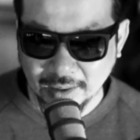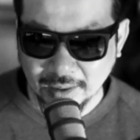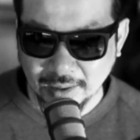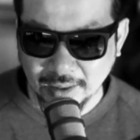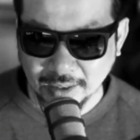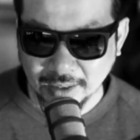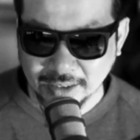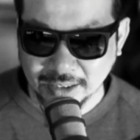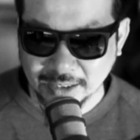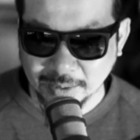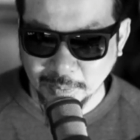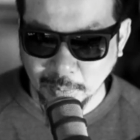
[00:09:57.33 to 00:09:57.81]

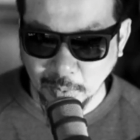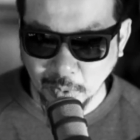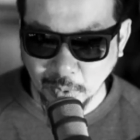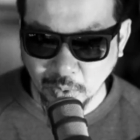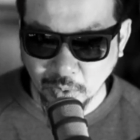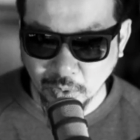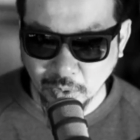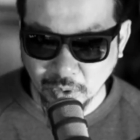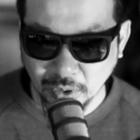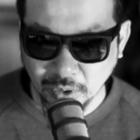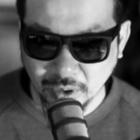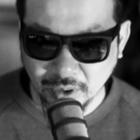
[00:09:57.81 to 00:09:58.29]

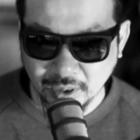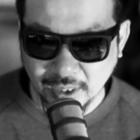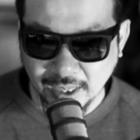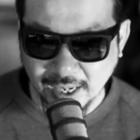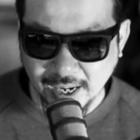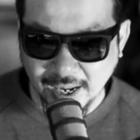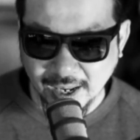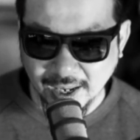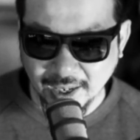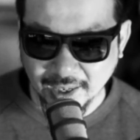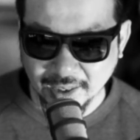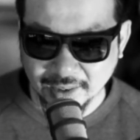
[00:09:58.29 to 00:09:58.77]
explore
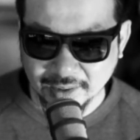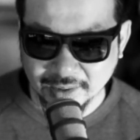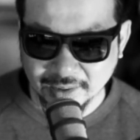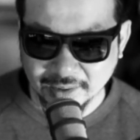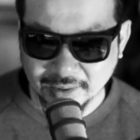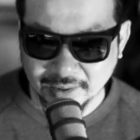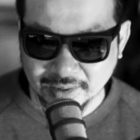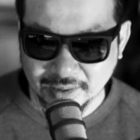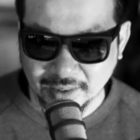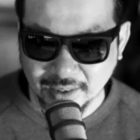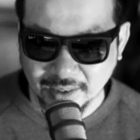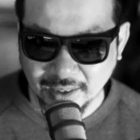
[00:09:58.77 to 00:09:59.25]

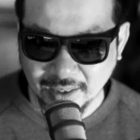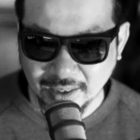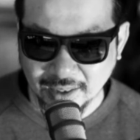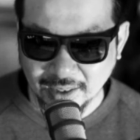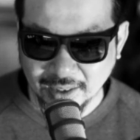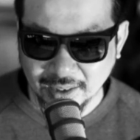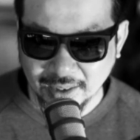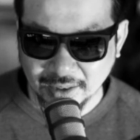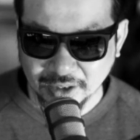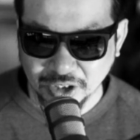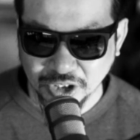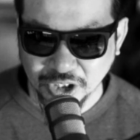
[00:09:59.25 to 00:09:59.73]
and
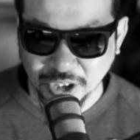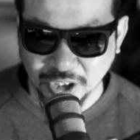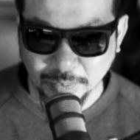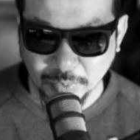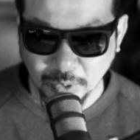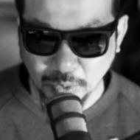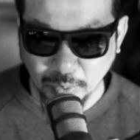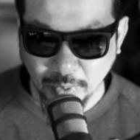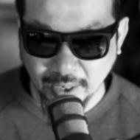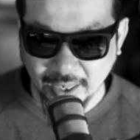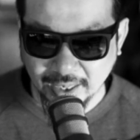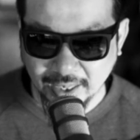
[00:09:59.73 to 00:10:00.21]
chip
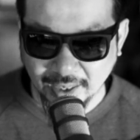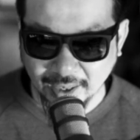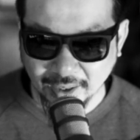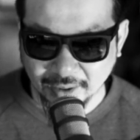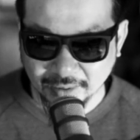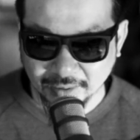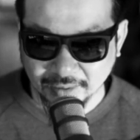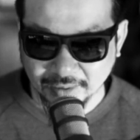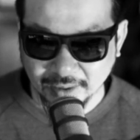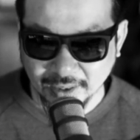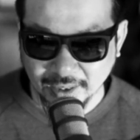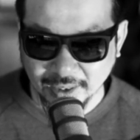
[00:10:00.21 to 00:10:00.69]
away
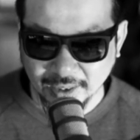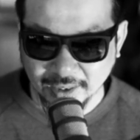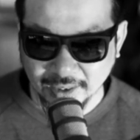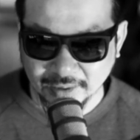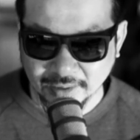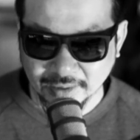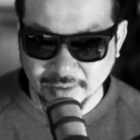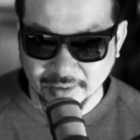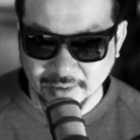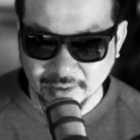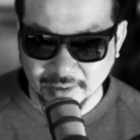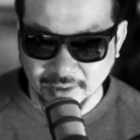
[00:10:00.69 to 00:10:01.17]
at,
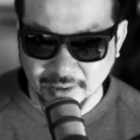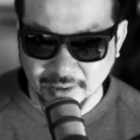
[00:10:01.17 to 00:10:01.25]
and